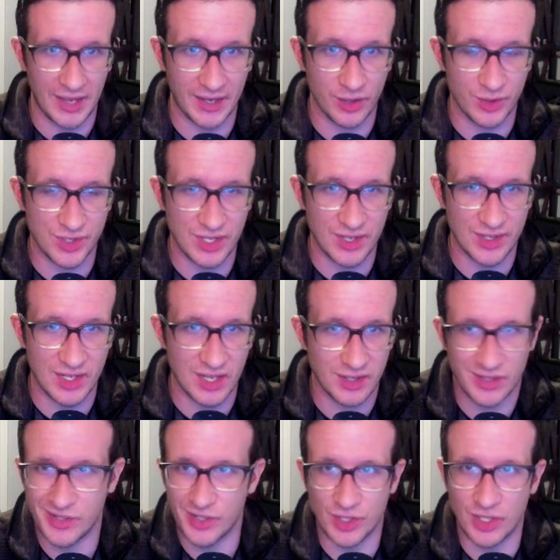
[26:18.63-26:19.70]
Black goes
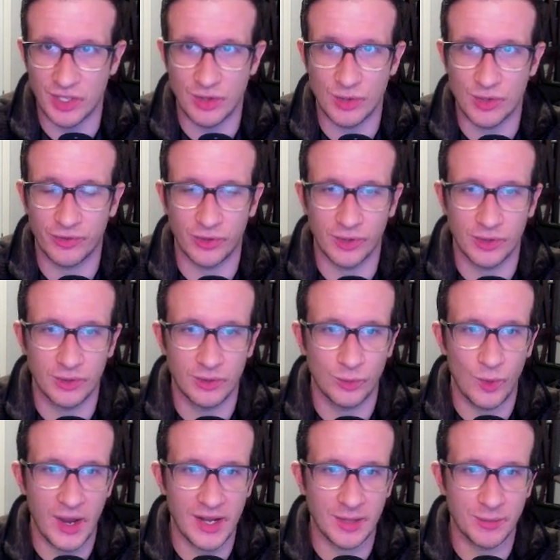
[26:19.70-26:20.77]
c6, just a
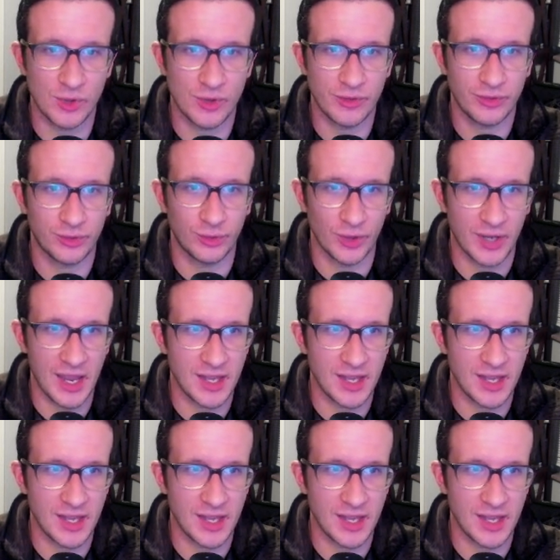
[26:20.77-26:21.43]
useful waiting move.